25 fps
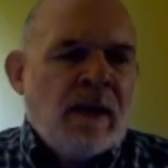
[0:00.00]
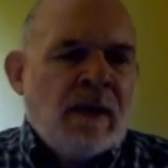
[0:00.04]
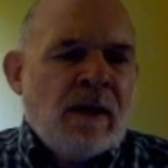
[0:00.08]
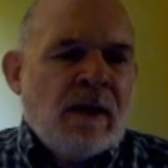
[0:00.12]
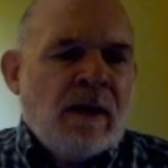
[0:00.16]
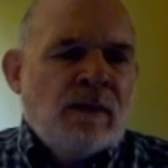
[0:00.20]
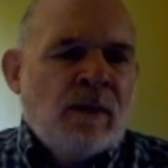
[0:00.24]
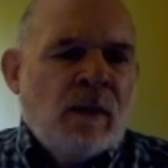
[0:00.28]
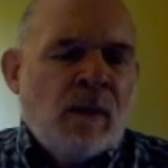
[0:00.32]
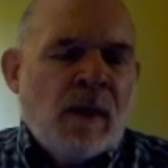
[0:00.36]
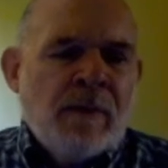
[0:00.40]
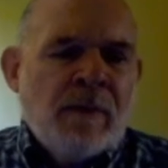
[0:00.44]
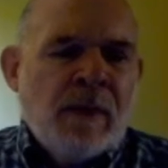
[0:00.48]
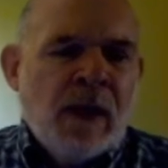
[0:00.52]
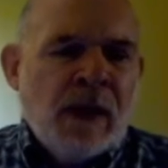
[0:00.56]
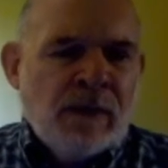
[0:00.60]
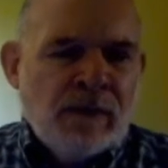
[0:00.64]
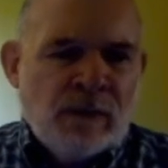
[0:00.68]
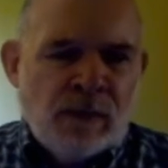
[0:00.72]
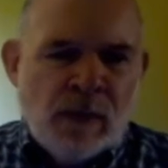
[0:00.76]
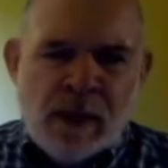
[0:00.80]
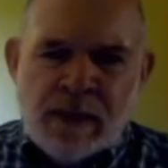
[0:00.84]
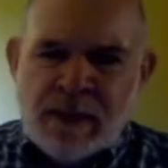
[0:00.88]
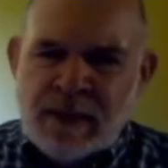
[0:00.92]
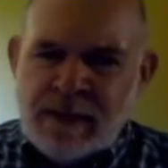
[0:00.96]
So I'm not
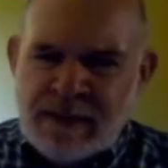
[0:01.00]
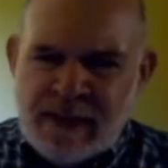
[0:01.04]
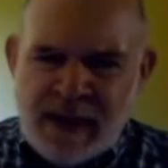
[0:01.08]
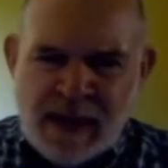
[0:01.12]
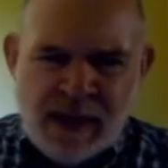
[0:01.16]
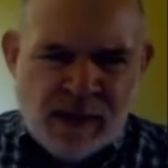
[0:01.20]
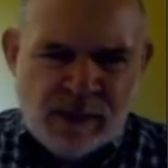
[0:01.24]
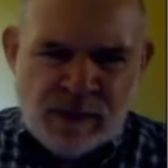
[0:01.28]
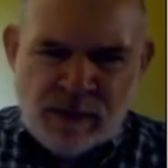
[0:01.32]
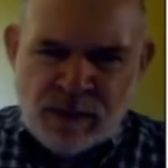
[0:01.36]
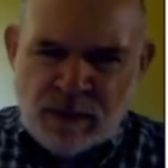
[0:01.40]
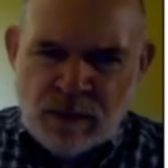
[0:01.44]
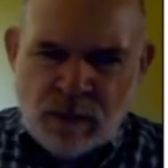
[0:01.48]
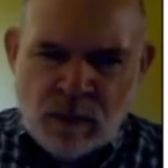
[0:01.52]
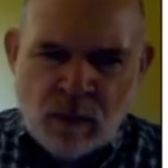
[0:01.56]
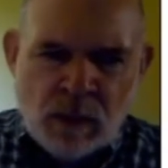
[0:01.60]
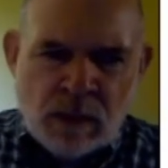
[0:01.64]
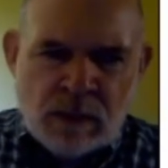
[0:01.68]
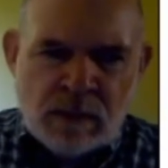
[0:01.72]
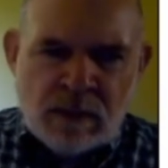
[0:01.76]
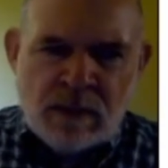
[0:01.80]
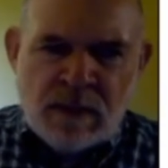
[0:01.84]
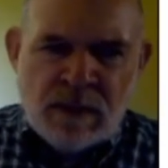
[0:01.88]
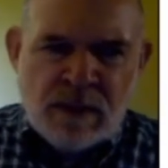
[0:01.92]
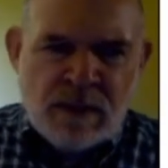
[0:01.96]
trying to tell you
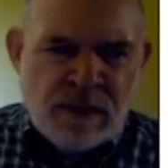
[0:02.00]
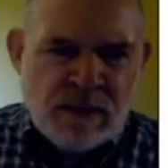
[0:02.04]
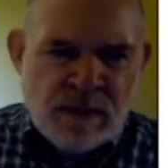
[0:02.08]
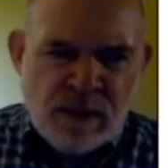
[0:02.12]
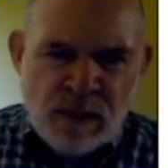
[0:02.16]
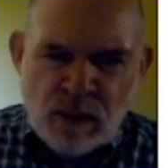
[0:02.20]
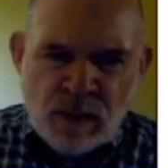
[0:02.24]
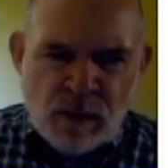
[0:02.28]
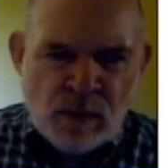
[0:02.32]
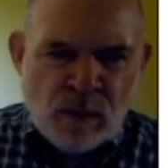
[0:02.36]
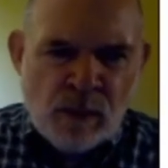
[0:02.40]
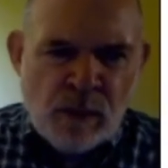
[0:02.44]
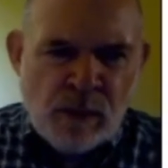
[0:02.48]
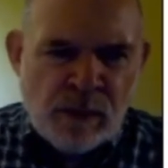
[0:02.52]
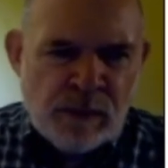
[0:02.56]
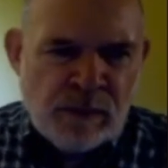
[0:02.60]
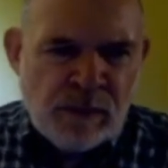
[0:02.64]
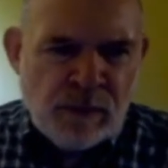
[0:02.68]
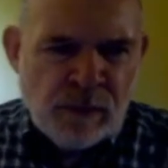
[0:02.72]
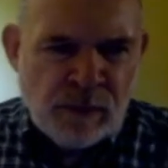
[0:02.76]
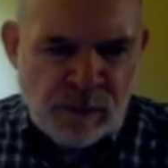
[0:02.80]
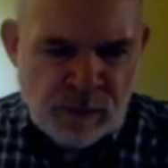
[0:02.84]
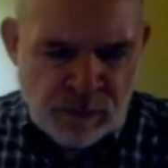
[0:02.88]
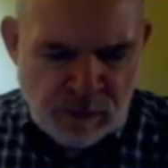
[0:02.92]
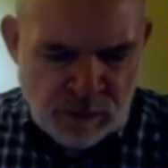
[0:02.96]
what to do with
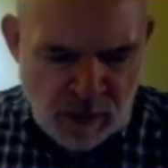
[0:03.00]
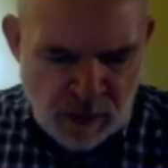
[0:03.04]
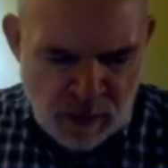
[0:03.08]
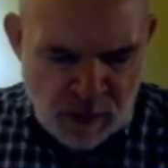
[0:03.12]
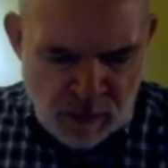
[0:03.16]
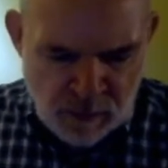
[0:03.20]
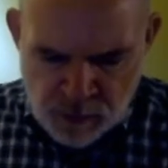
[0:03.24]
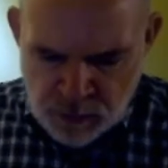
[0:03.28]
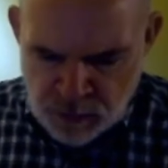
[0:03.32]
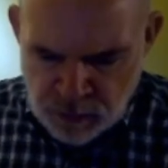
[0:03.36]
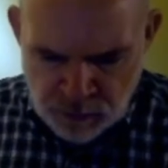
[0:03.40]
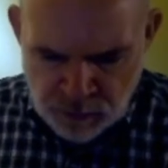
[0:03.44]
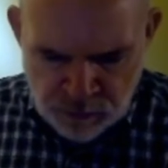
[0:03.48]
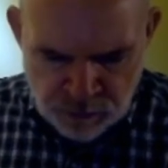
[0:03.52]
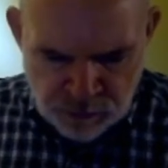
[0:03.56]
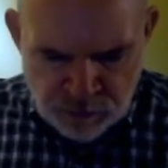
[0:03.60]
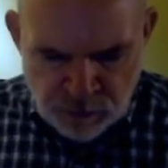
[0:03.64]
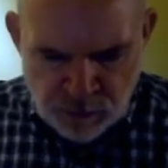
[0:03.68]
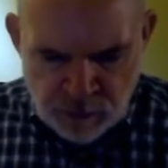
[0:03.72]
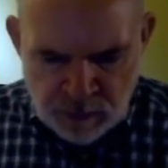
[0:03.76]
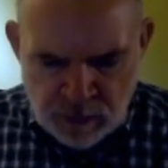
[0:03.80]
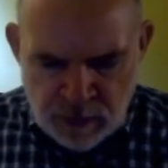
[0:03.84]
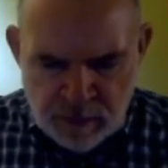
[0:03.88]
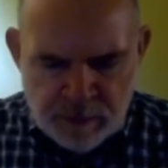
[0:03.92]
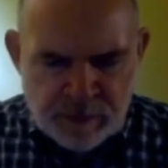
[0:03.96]
your
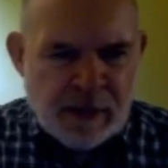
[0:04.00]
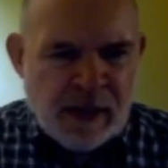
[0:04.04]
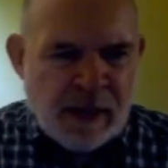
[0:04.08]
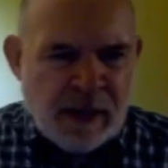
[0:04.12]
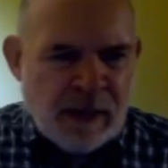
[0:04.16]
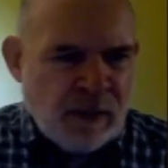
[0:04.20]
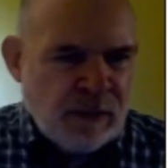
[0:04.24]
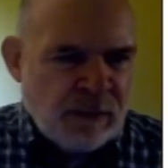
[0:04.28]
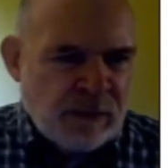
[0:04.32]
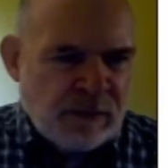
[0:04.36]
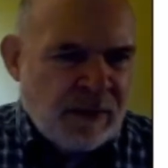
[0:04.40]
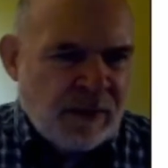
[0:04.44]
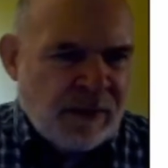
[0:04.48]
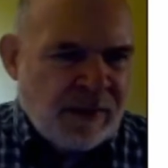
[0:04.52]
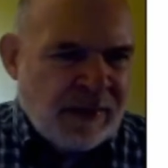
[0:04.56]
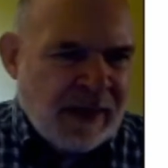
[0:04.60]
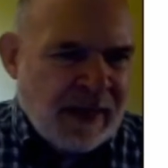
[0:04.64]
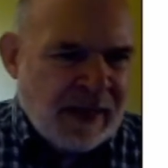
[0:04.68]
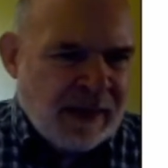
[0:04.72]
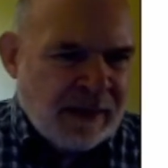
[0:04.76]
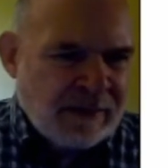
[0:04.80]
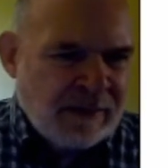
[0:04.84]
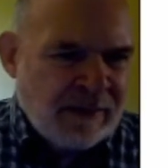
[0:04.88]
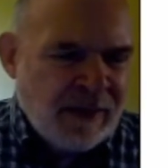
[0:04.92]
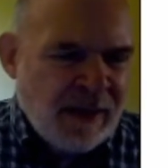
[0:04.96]
circuit breakers and
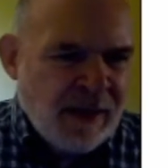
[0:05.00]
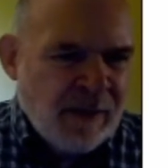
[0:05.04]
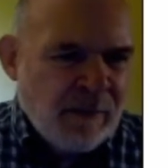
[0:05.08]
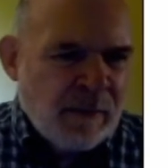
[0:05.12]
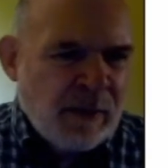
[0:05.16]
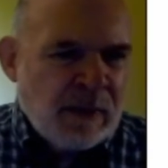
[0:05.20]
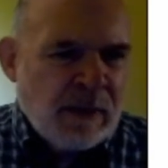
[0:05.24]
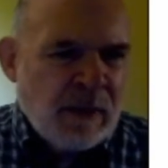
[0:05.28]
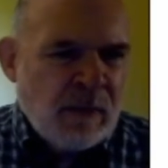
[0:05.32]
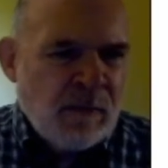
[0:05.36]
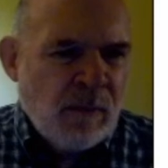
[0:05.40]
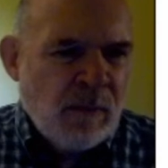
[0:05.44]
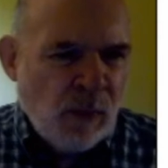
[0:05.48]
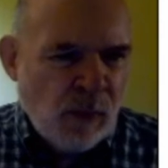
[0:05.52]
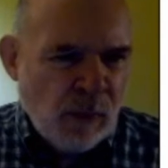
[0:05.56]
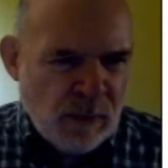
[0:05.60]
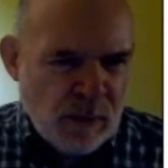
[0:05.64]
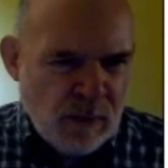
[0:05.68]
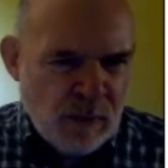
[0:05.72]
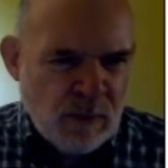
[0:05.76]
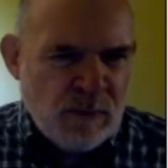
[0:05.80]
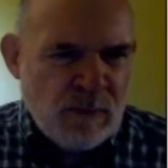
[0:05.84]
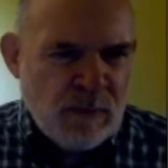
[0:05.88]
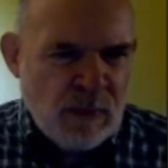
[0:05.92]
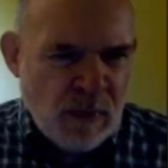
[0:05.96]
things, but the more
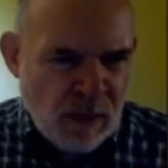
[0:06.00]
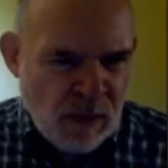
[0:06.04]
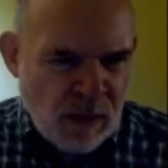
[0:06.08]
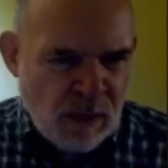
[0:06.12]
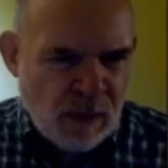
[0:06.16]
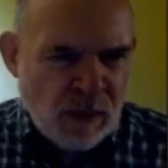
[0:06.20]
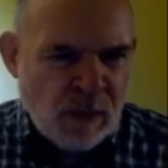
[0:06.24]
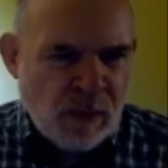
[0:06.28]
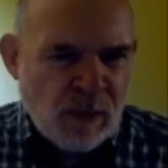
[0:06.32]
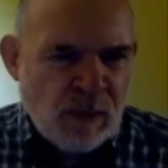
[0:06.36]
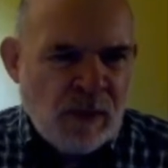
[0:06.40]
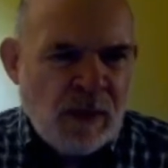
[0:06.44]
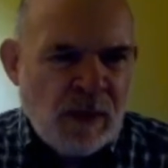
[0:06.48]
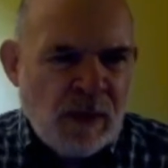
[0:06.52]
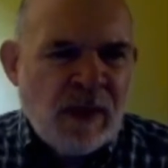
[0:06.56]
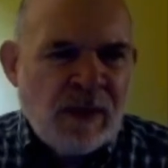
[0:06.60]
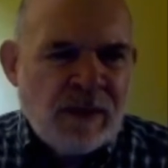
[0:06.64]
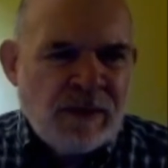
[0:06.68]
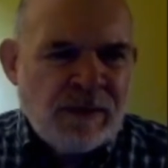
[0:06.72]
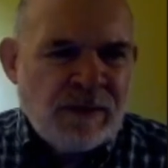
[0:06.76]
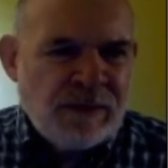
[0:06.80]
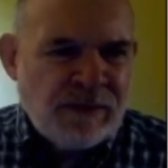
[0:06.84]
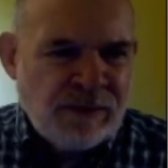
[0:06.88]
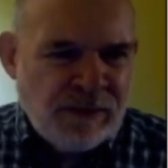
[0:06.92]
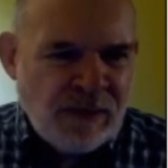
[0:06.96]
you know,
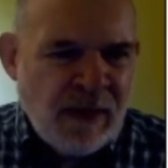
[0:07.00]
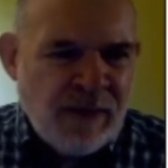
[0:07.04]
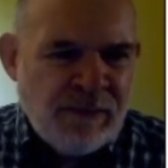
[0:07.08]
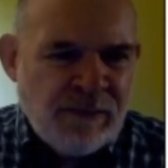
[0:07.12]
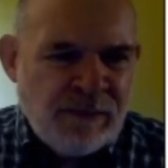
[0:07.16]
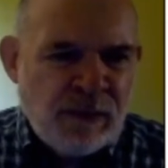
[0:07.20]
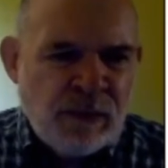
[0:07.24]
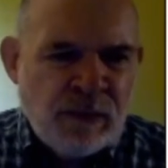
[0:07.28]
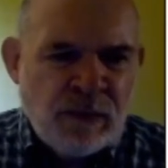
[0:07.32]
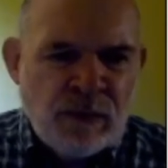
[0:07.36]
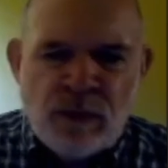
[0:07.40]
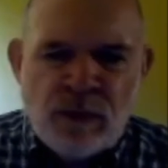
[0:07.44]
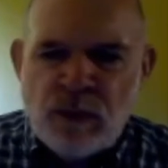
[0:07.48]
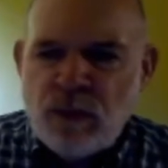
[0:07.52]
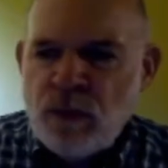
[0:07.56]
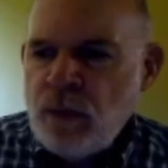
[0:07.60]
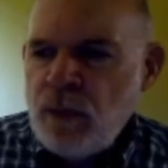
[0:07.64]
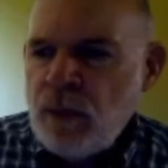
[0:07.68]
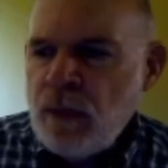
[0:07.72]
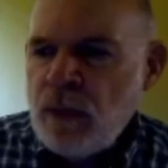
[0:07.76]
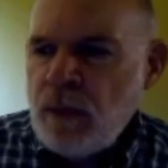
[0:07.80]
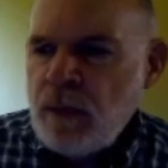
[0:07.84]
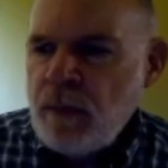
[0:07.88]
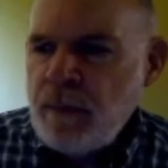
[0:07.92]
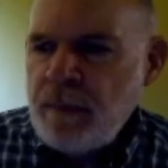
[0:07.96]
the safer you
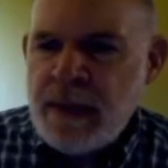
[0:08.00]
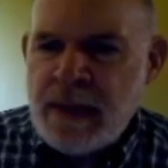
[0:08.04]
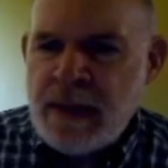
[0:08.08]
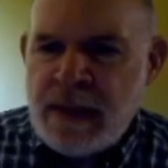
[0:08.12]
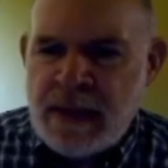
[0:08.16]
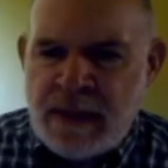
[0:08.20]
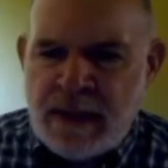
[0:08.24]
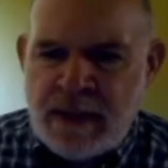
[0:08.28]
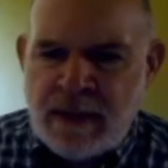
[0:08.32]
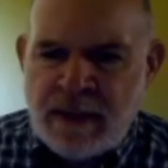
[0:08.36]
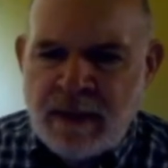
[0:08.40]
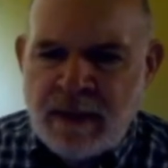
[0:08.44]
will be.